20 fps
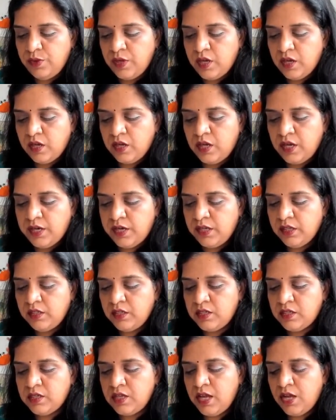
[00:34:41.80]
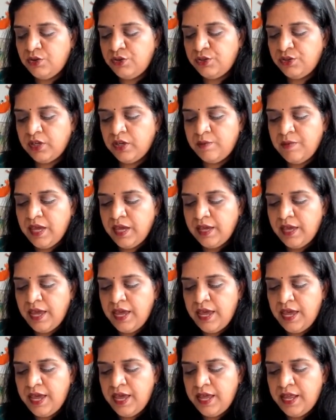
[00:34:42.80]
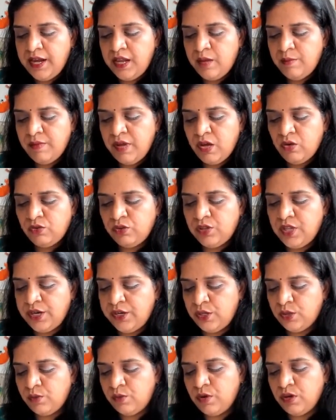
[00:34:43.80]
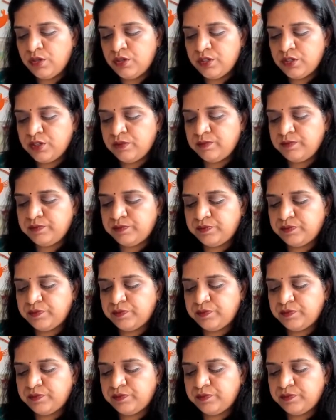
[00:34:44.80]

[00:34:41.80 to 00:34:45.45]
we are cutting this out. You can make any mouth that you want.